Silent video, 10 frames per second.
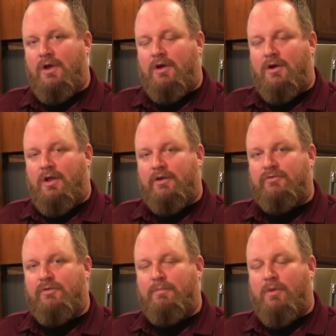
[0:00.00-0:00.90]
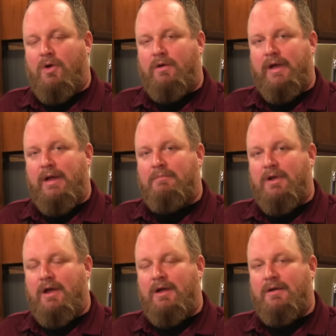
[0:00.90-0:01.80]
college football game
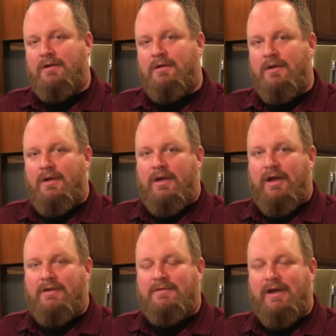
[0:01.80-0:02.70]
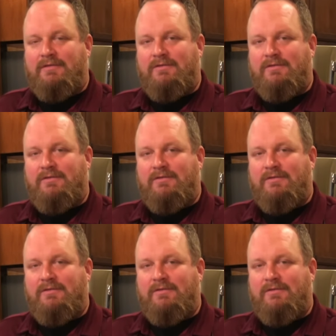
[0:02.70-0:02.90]
day and Texas